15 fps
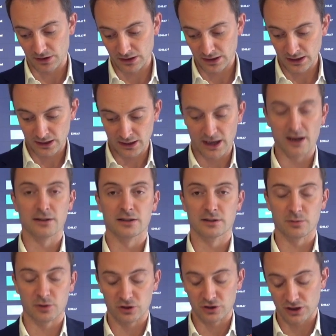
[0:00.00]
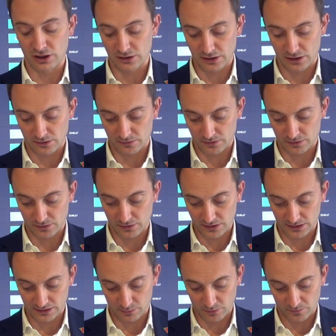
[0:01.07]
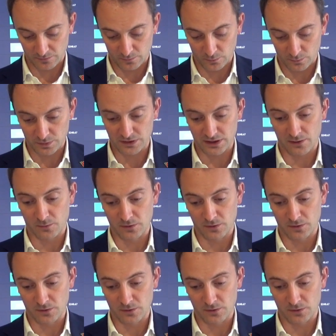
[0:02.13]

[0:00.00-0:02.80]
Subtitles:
but earnings per share down 6.4%,